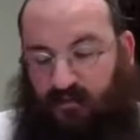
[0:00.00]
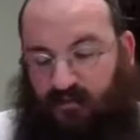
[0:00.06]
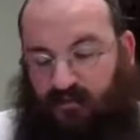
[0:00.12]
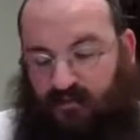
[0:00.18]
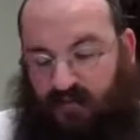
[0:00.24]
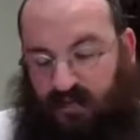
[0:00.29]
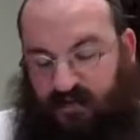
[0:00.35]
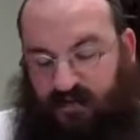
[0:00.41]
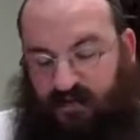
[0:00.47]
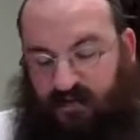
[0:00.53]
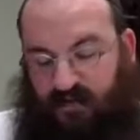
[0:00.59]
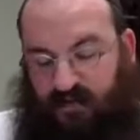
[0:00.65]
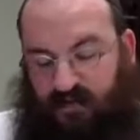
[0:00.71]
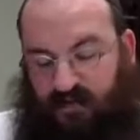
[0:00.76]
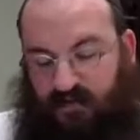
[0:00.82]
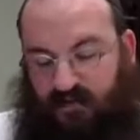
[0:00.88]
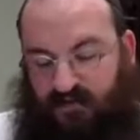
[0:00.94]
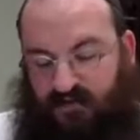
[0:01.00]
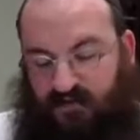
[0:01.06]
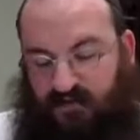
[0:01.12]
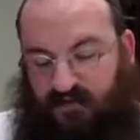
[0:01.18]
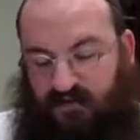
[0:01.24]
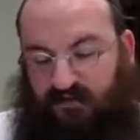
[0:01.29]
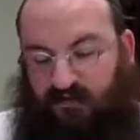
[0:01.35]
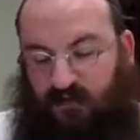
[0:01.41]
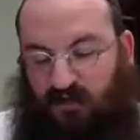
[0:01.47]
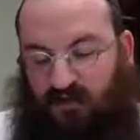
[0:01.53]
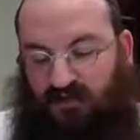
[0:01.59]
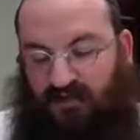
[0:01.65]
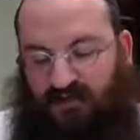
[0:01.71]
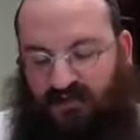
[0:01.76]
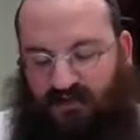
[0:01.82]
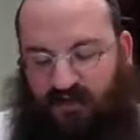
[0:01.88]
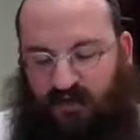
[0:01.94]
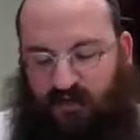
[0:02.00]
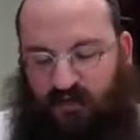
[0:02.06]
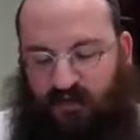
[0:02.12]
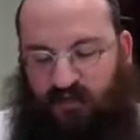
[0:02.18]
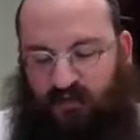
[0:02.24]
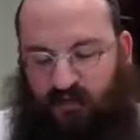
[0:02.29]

Says the Alter Rebbe, first of all, ki'esh